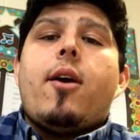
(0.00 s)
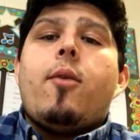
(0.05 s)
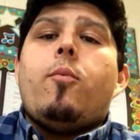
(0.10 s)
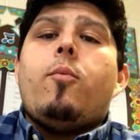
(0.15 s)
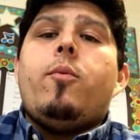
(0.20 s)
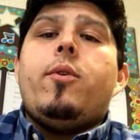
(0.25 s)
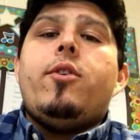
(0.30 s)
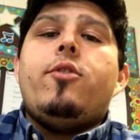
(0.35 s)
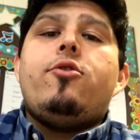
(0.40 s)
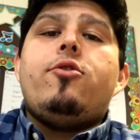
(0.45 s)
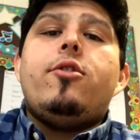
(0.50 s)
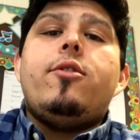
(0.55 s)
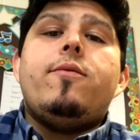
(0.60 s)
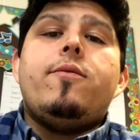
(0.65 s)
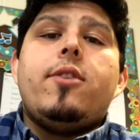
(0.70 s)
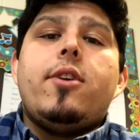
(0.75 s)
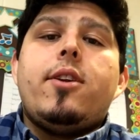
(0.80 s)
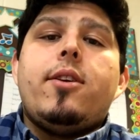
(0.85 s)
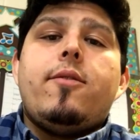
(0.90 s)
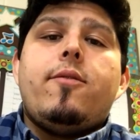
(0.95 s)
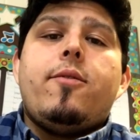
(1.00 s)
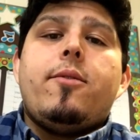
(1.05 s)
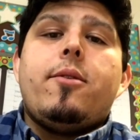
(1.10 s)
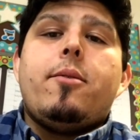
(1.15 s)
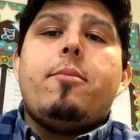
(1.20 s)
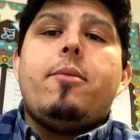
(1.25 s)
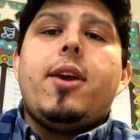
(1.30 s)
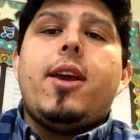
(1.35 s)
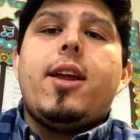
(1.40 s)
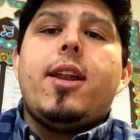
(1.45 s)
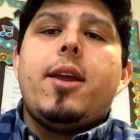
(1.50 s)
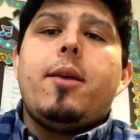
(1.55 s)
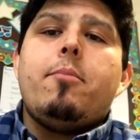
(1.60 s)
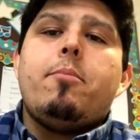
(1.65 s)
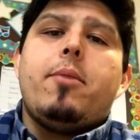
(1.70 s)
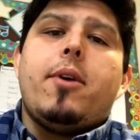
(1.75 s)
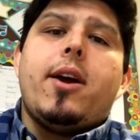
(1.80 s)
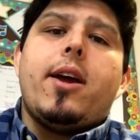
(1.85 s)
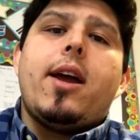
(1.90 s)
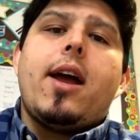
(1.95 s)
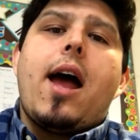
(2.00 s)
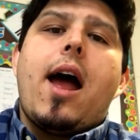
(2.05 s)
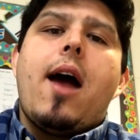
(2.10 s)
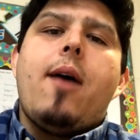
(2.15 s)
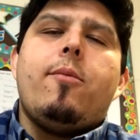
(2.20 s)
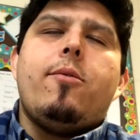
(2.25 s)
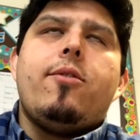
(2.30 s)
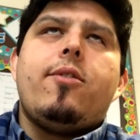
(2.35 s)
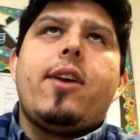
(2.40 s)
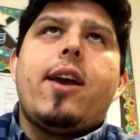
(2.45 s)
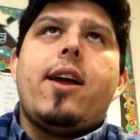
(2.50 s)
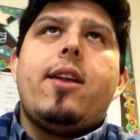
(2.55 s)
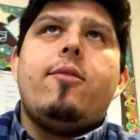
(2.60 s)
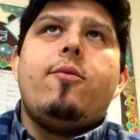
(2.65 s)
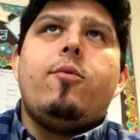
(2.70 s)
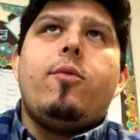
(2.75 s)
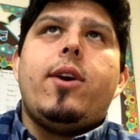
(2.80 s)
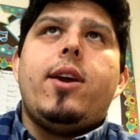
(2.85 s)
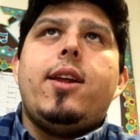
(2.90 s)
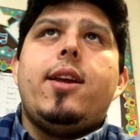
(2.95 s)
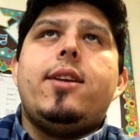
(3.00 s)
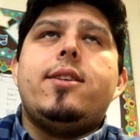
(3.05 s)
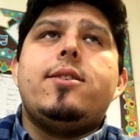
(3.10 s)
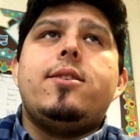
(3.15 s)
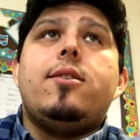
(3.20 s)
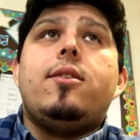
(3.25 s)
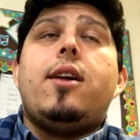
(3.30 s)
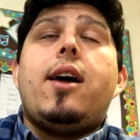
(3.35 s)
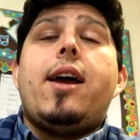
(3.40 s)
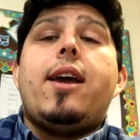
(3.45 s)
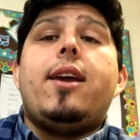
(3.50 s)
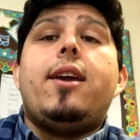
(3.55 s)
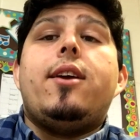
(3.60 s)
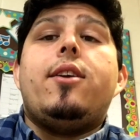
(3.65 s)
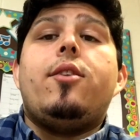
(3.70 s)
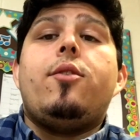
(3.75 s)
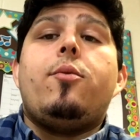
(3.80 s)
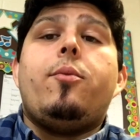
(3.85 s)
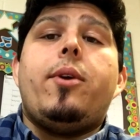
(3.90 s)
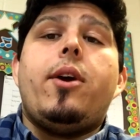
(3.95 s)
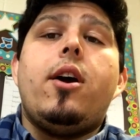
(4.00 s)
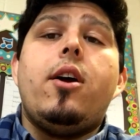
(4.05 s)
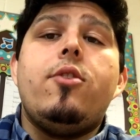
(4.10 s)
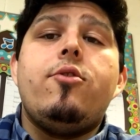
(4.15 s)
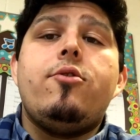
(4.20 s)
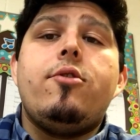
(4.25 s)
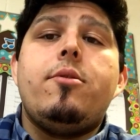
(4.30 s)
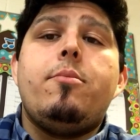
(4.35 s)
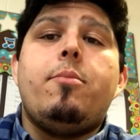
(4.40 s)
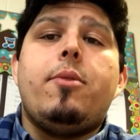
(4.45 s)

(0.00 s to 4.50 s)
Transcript: We should have done it from the beginning, but I was kind of waiting until I hit 300.